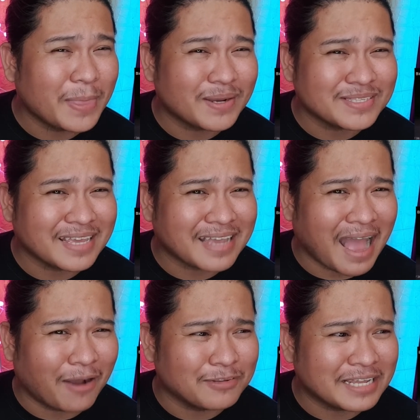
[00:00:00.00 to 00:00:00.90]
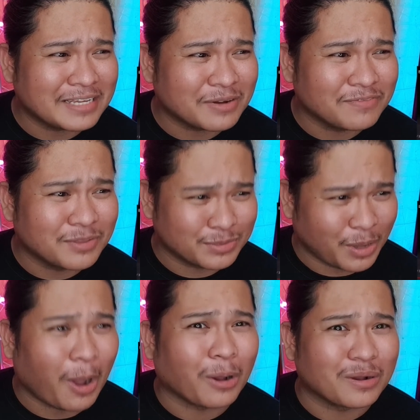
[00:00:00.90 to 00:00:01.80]
There's like a howling of the
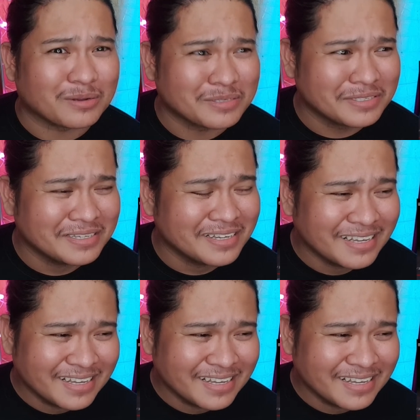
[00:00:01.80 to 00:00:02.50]
dogs.